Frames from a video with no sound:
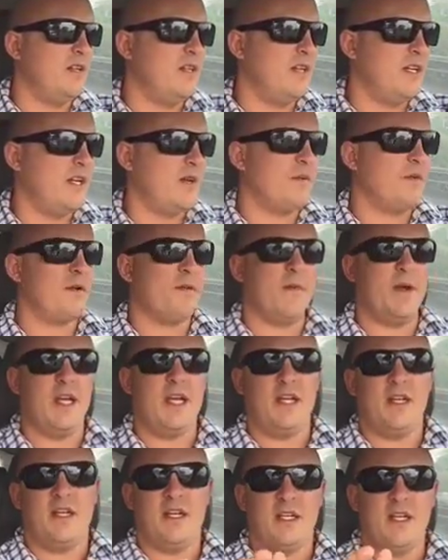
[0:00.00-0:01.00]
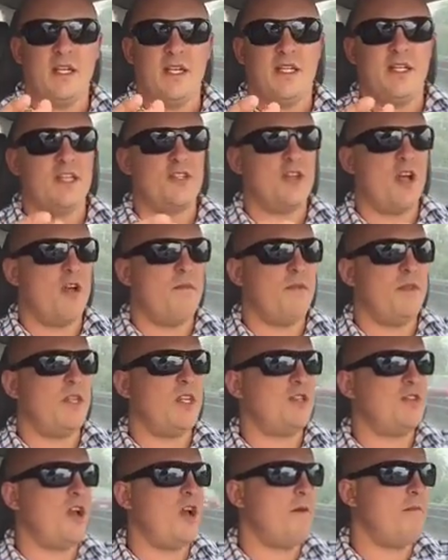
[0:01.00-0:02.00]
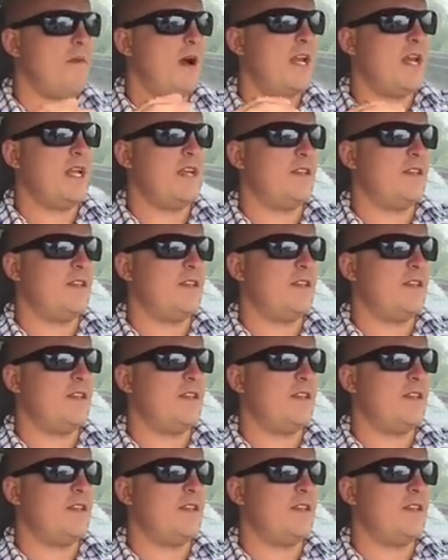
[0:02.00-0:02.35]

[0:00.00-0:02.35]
You know what I mean? There's no, there's no money